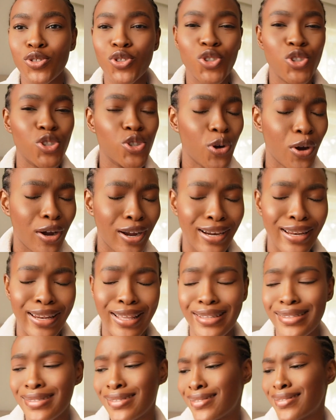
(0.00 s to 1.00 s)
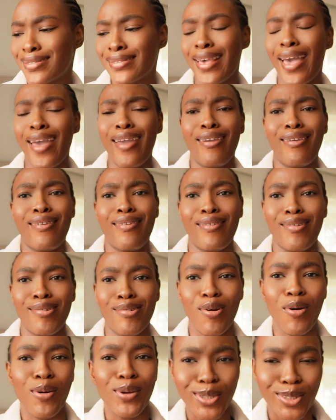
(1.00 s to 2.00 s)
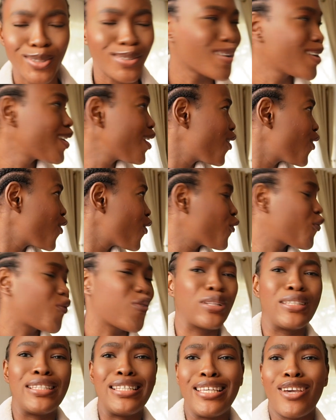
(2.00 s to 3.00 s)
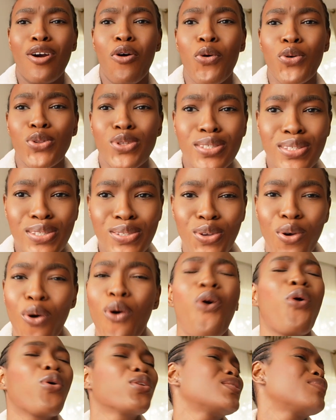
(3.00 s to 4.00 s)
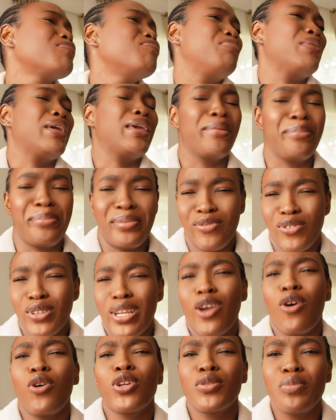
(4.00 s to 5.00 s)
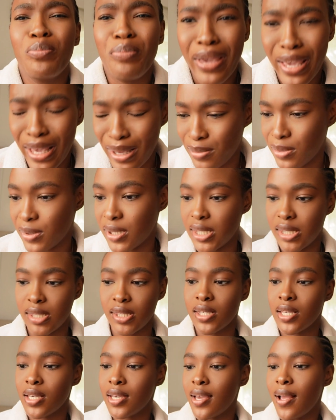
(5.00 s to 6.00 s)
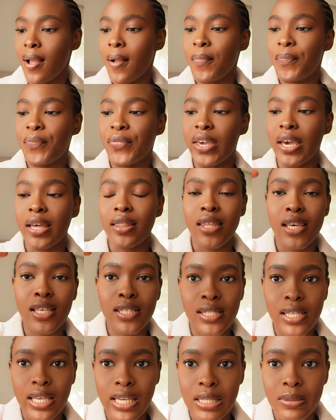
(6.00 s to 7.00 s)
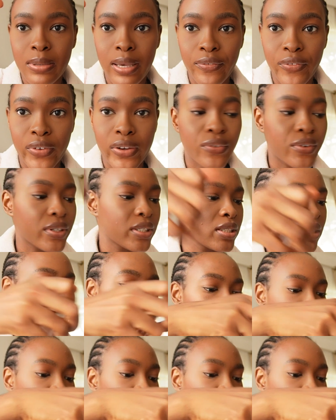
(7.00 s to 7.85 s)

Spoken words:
chocolates. Hey God, for the hot babes, for the hot babes. Yeah, this is my favorite.